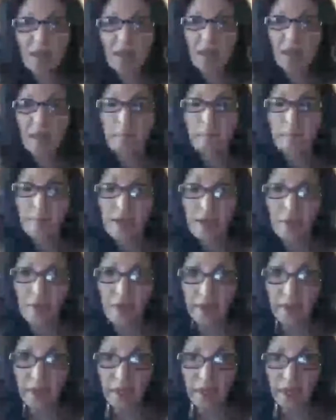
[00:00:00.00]
By the
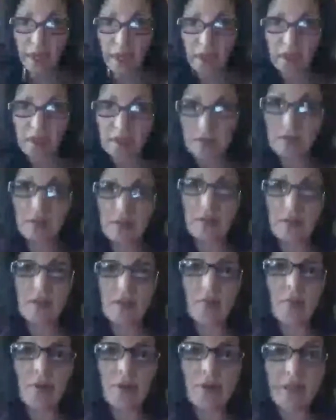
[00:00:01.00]
way, I'm not naked.
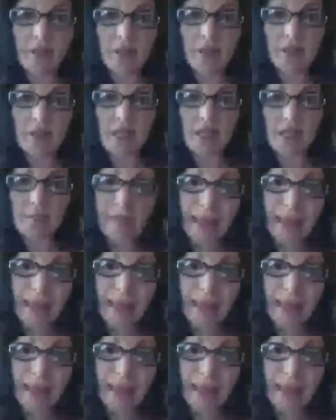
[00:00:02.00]
I'm wearing this.